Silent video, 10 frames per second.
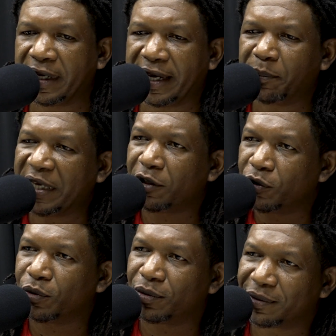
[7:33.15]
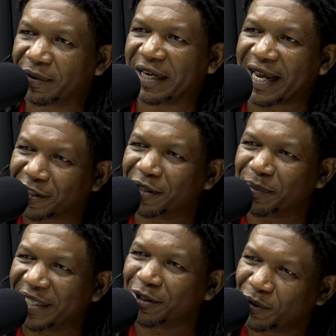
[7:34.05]
And me and
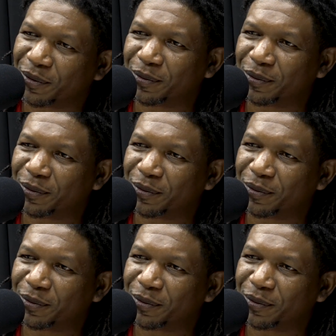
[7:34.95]
you,